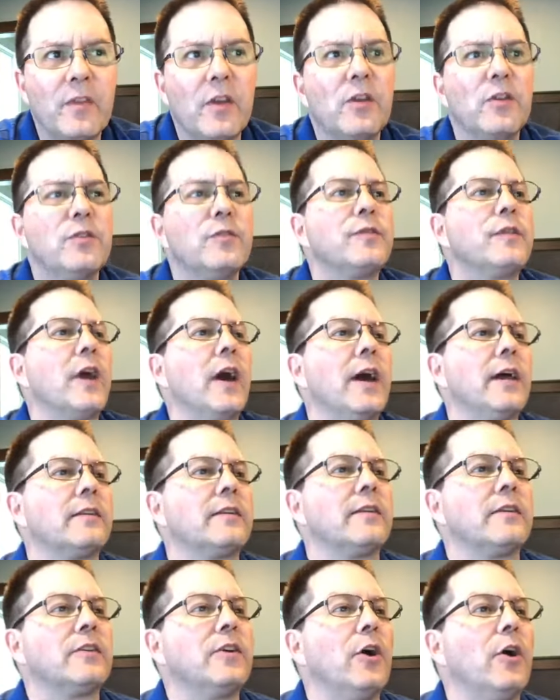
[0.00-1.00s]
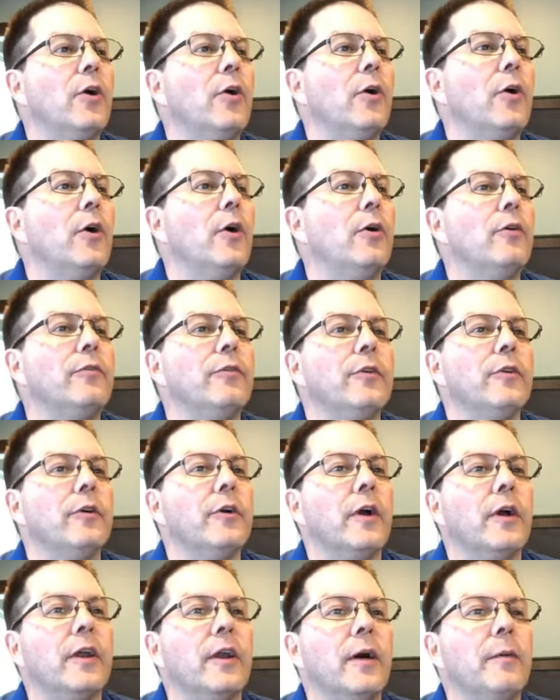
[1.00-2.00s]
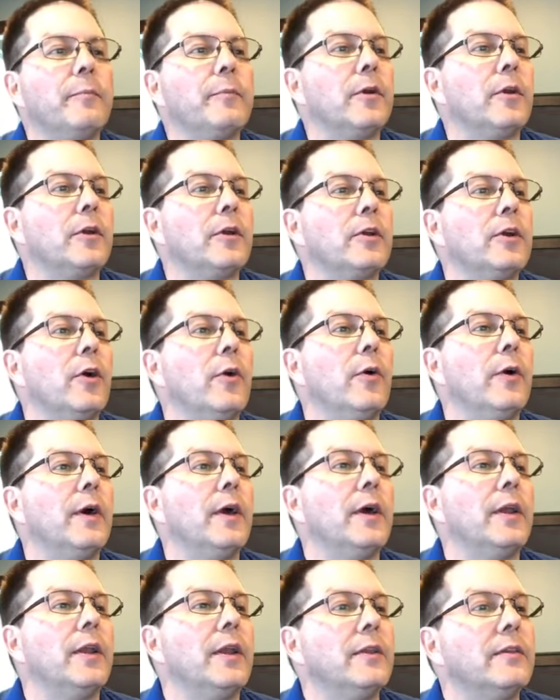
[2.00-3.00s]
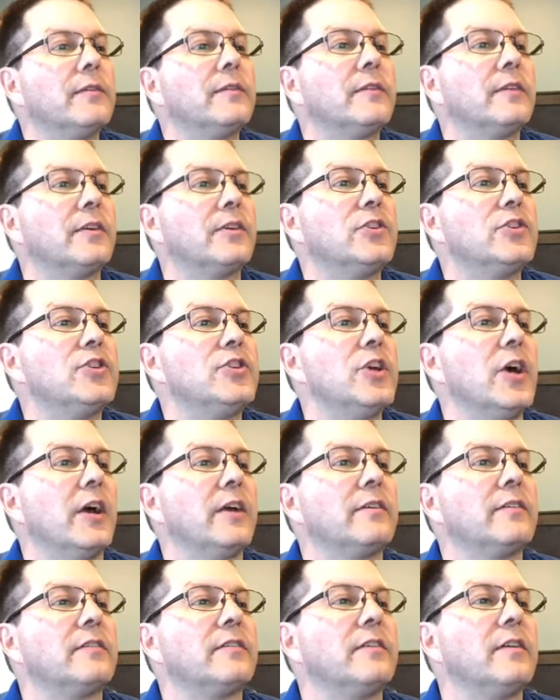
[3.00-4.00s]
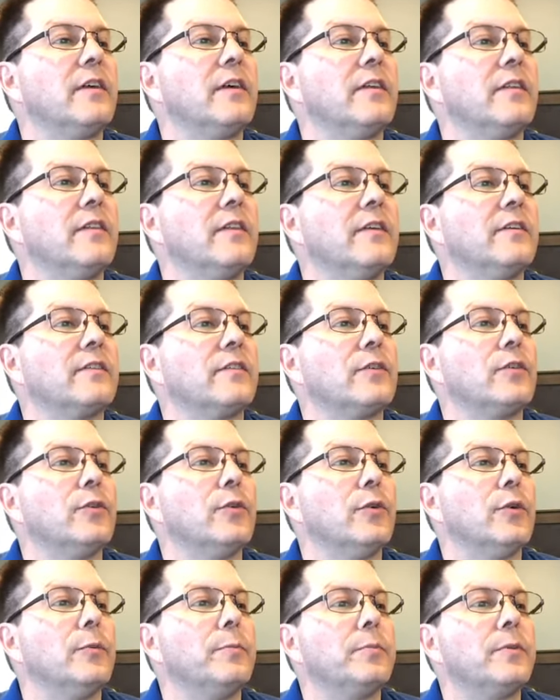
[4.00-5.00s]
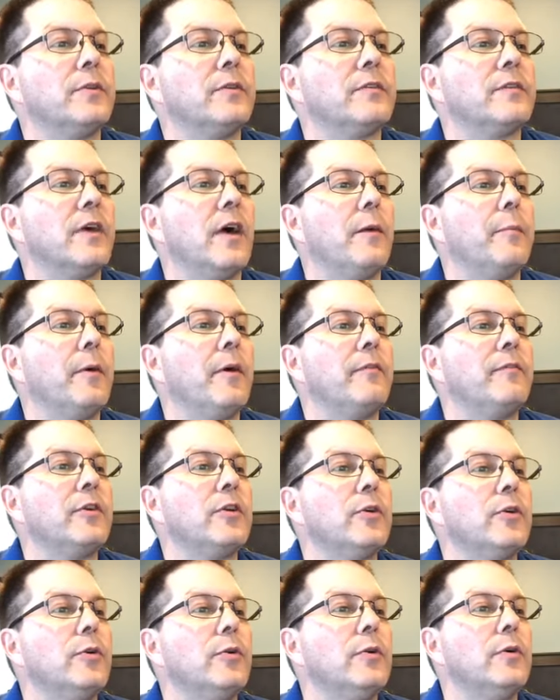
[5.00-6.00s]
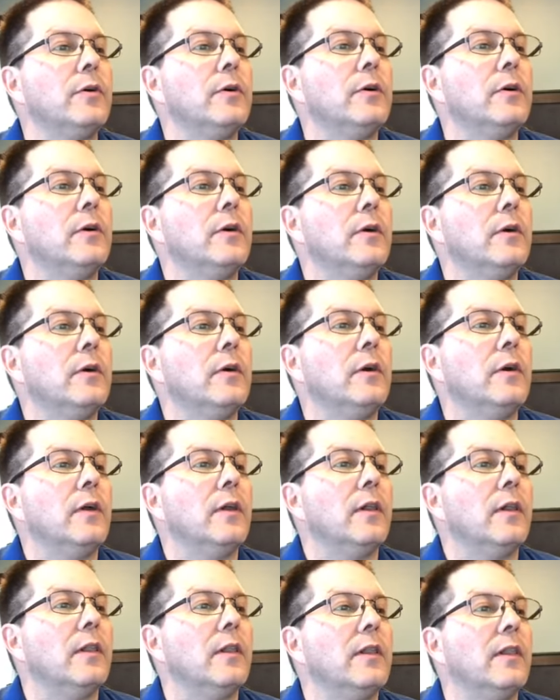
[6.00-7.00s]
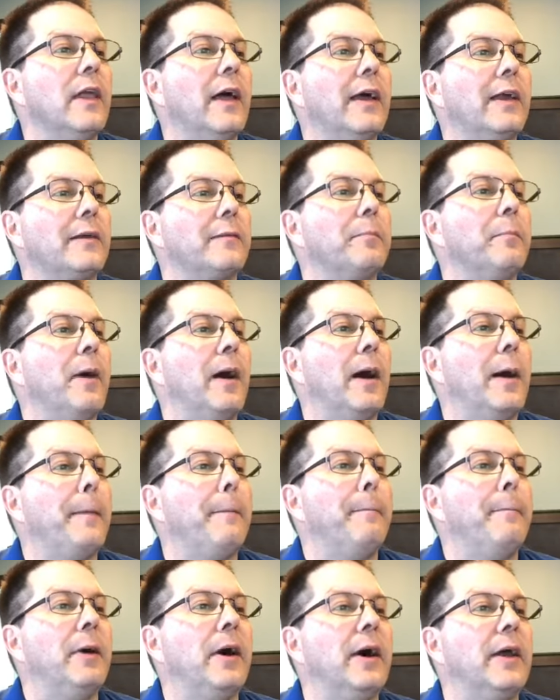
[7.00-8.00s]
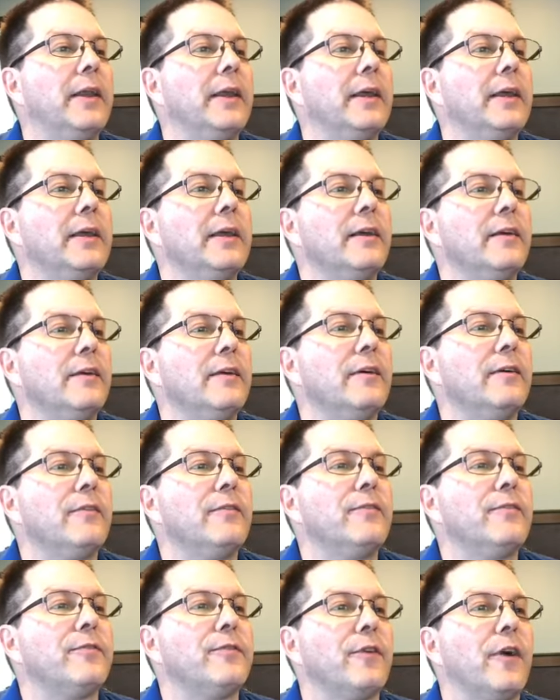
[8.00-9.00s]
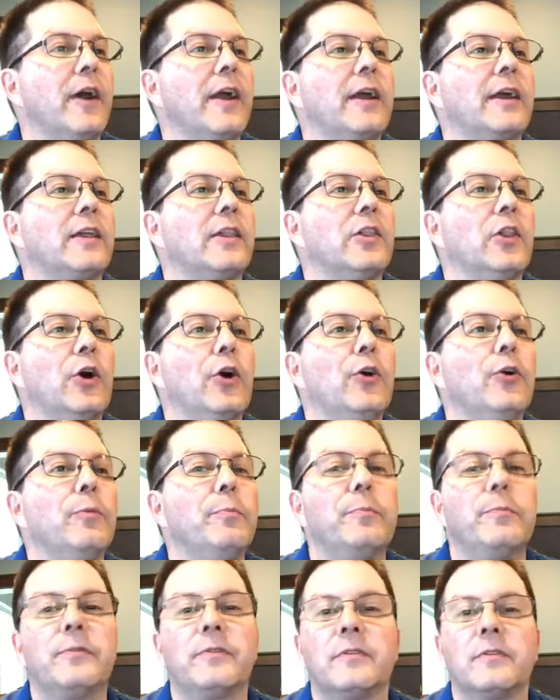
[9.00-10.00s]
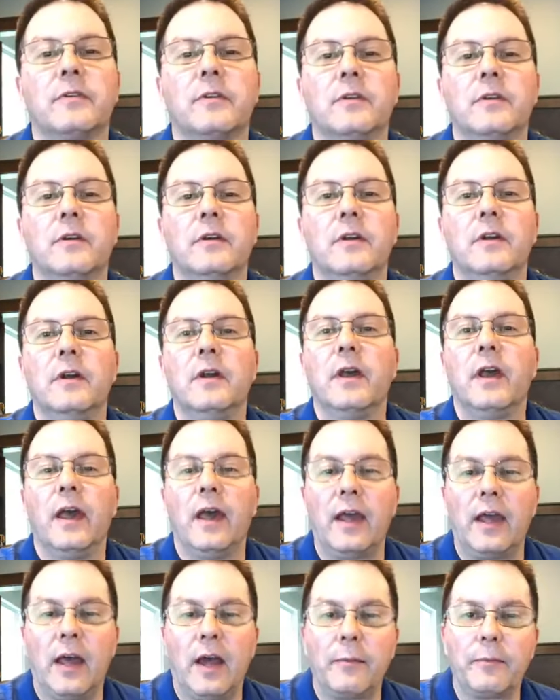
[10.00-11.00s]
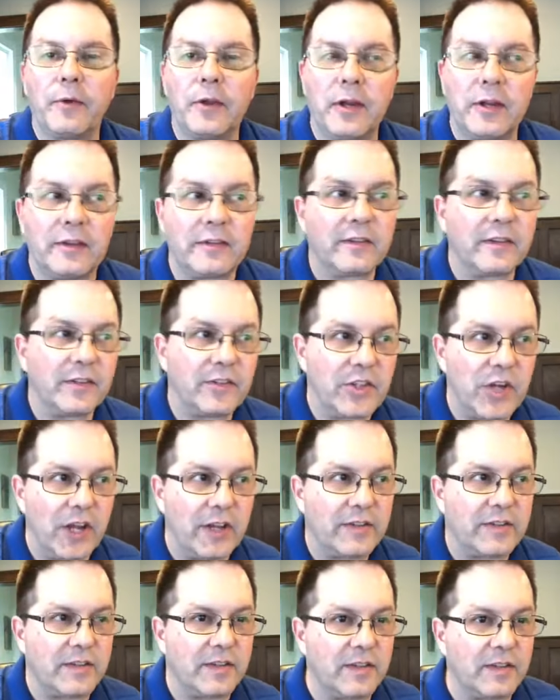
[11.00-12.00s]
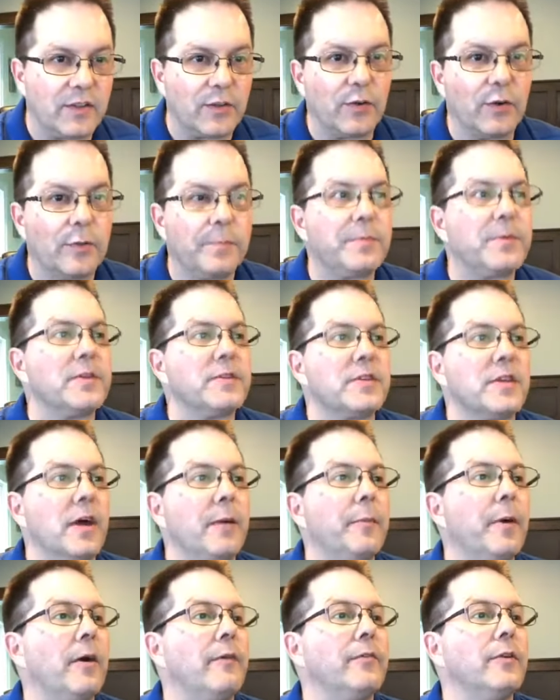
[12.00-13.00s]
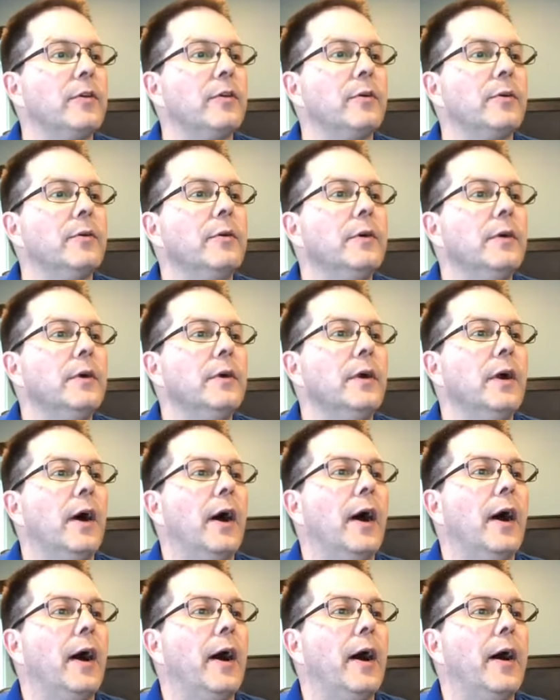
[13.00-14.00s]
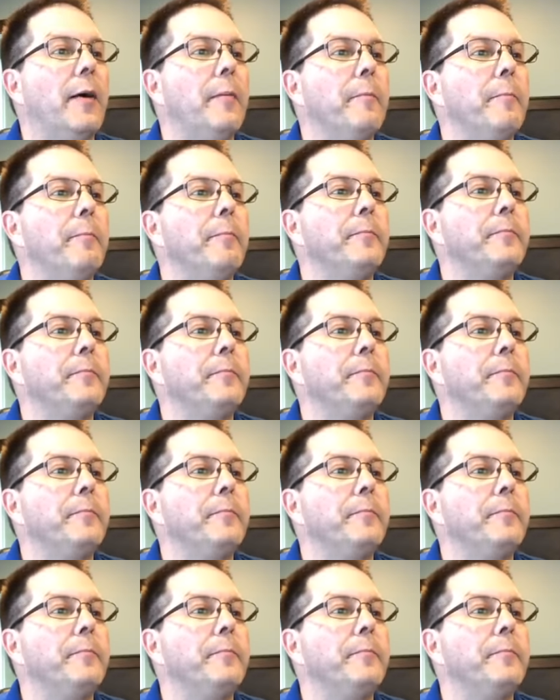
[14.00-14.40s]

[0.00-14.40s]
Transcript: You've got to go over, and I'm going to go in and suggest this group to some of you, like my buddy Frank Lopes. Hey, I'm going to suggest this group to some of you. I